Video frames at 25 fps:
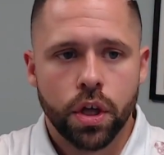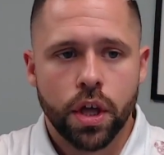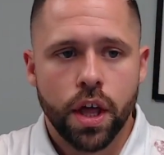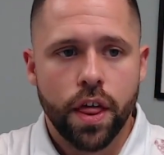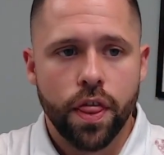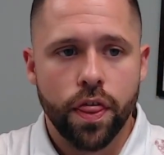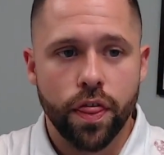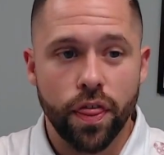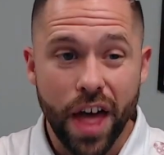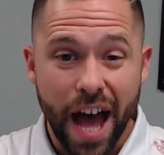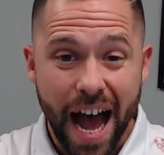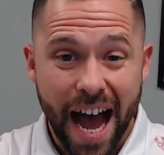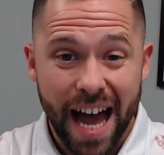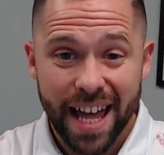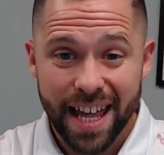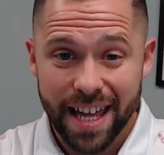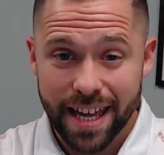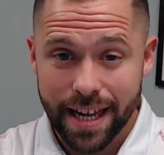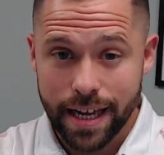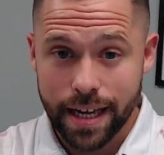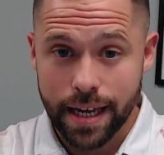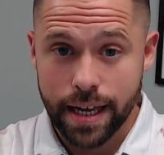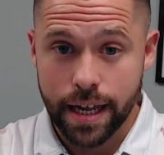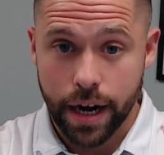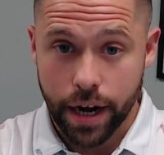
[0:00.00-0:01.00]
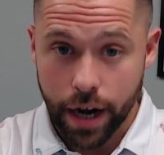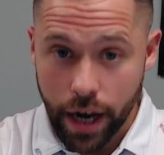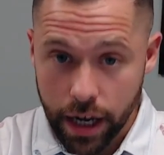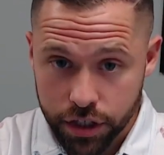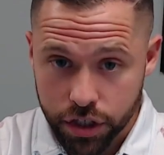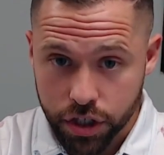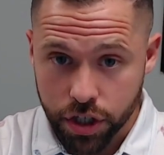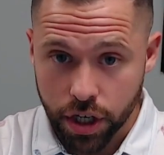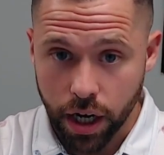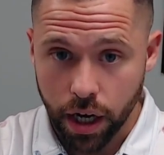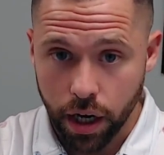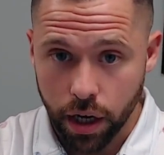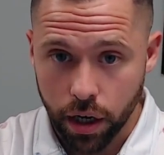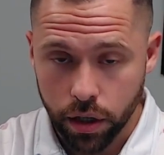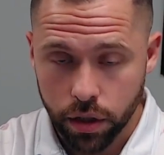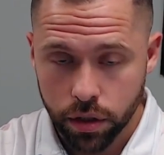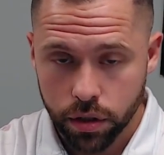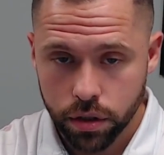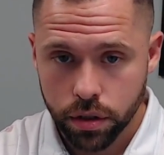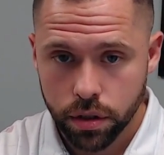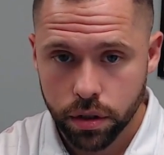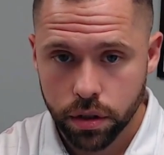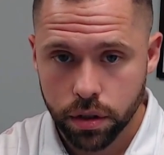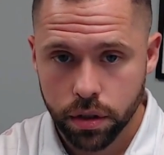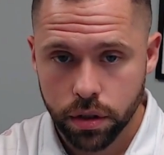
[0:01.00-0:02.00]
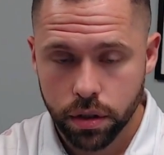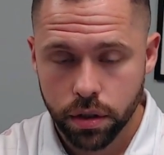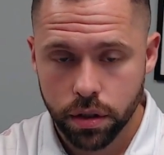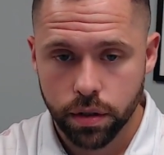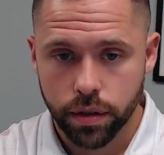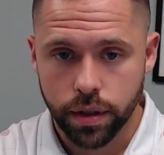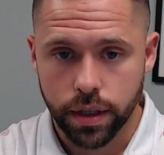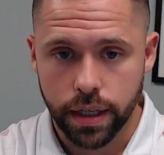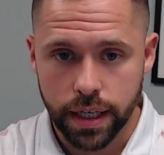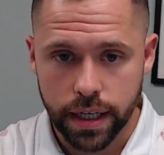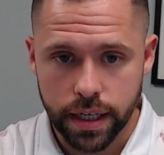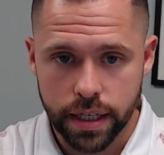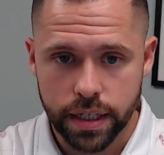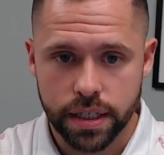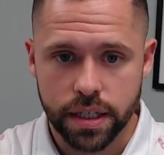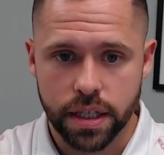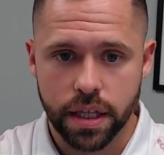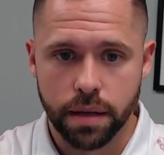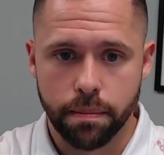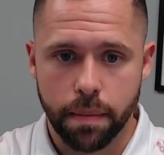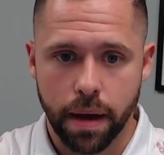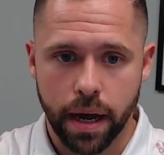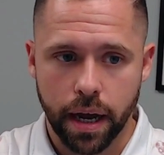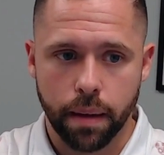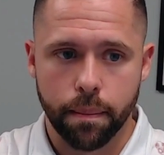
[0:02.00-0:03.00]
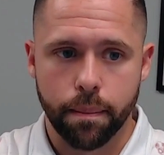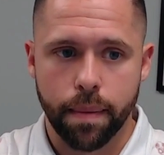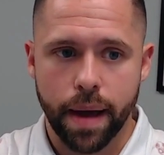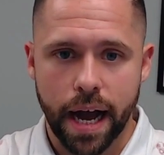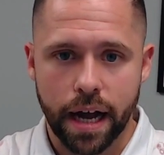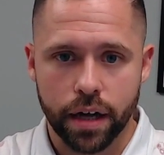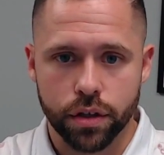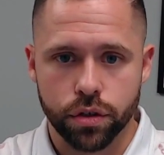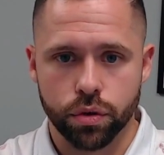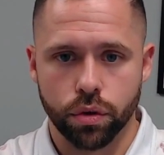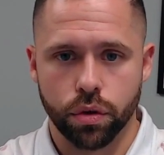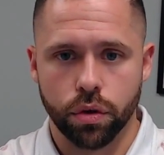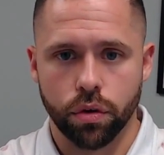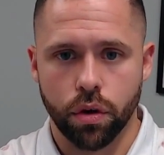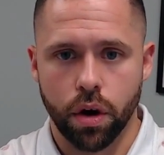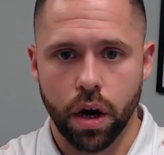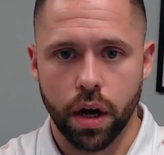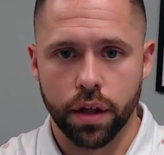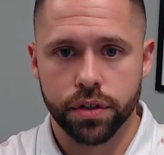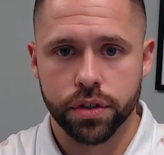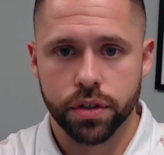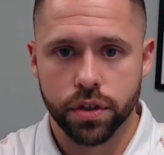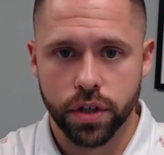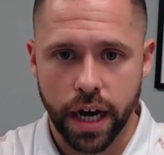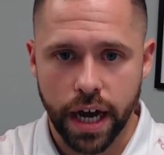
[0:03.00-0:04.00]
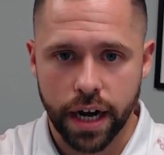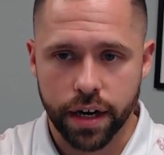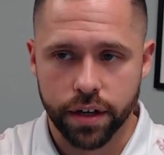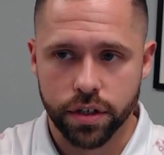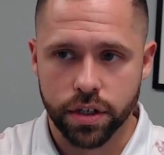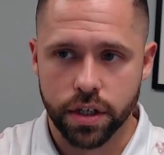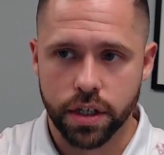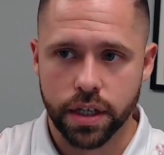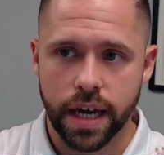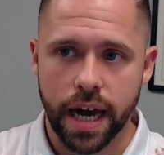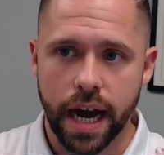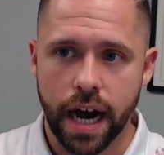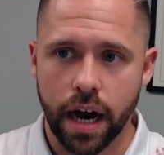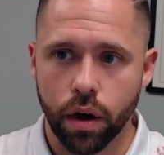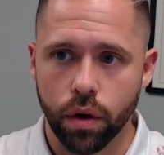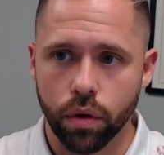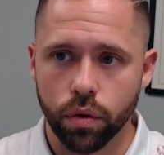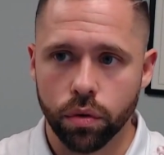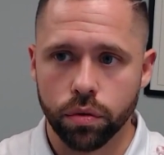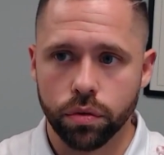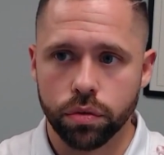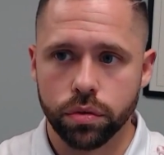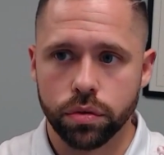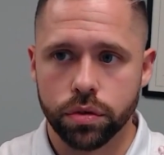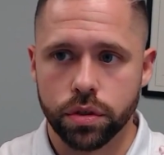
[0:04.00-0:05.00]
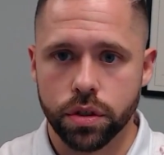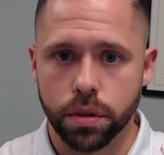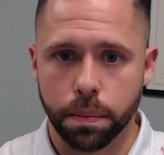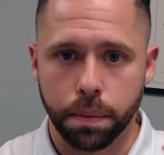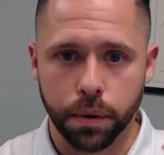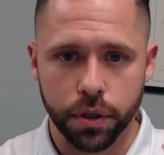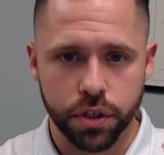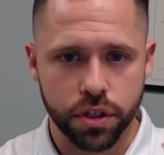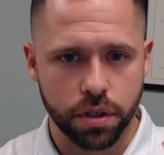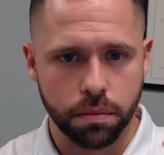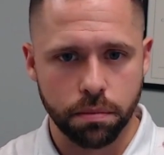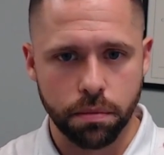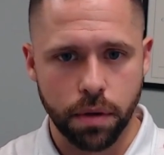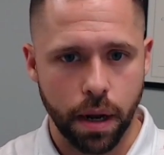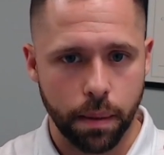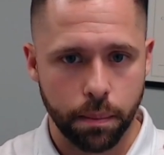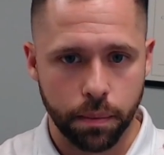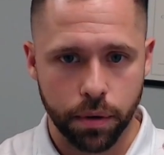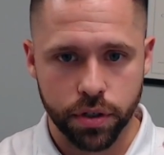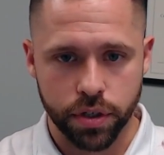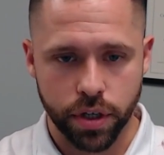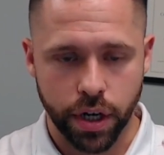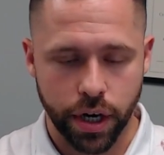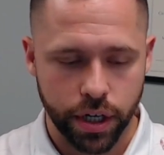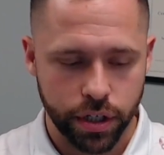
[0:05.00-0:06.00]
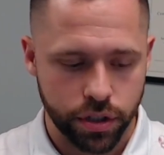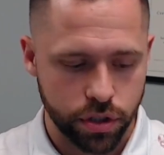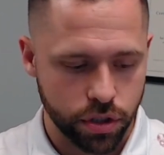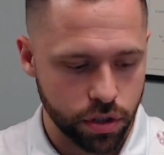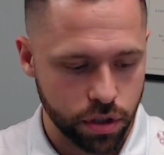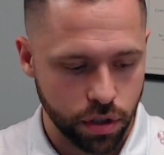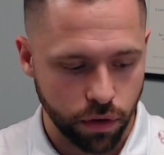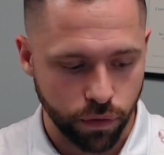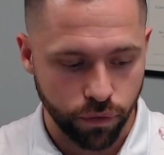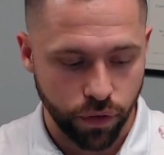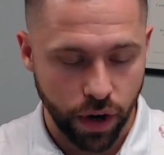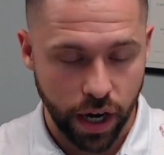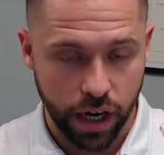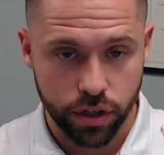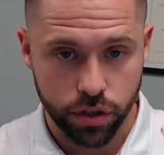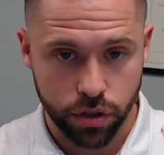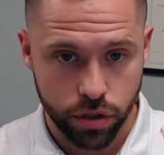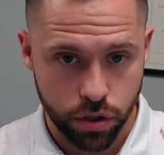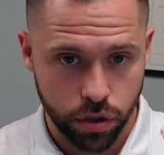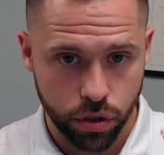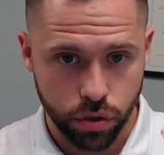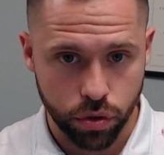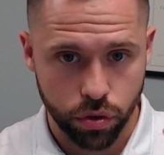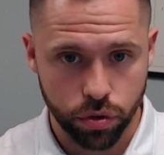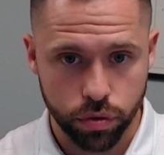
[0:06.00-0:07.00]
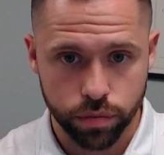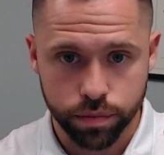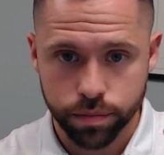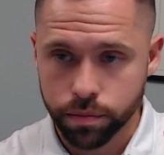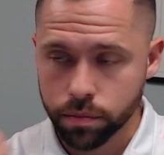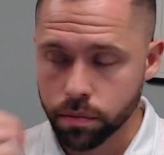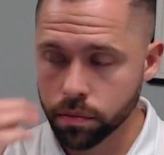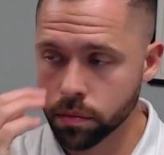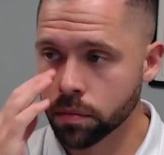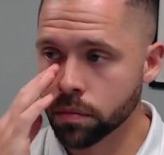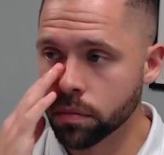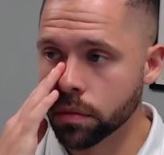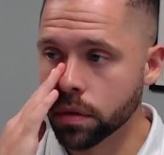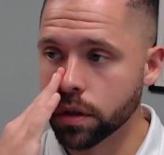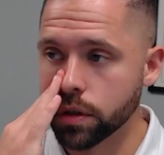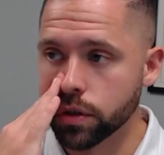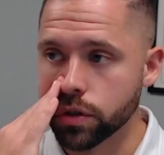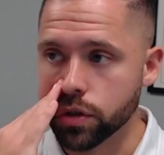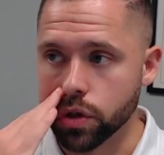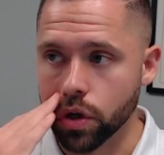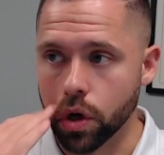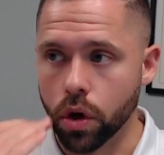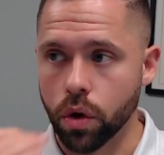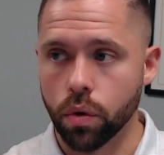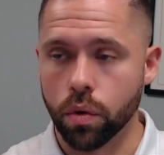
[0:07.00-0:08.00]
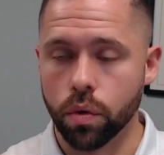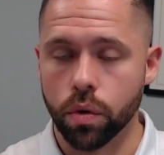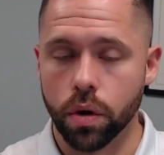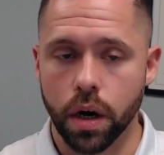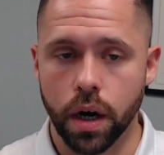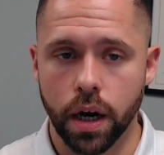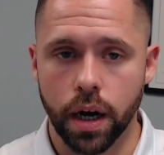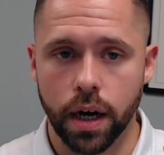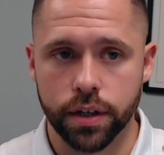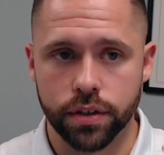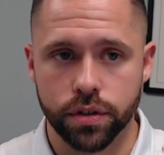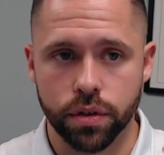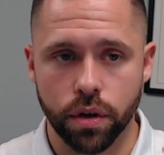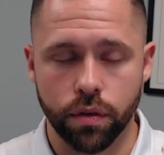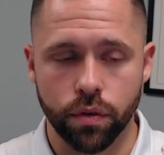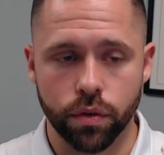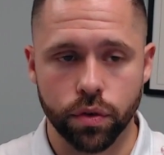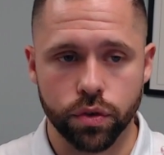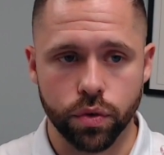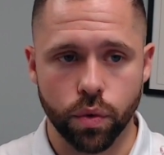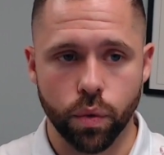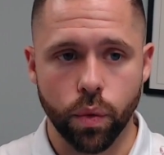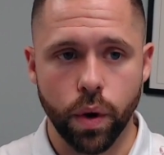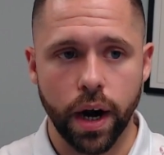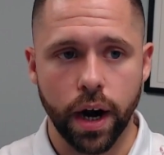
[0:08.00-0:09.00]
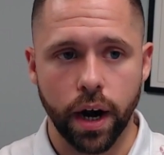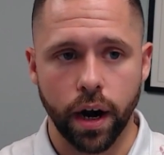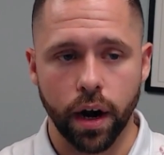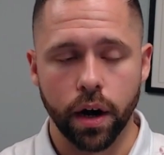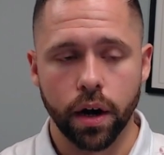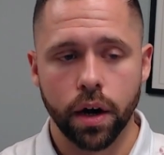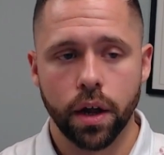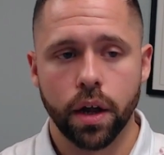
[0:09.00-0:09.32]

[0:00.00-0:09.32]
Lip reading: That, in a nutshell, is the mega backdoor Roth strategy. Now, to put some numbers on it, just to fine tune, so everyone's aware,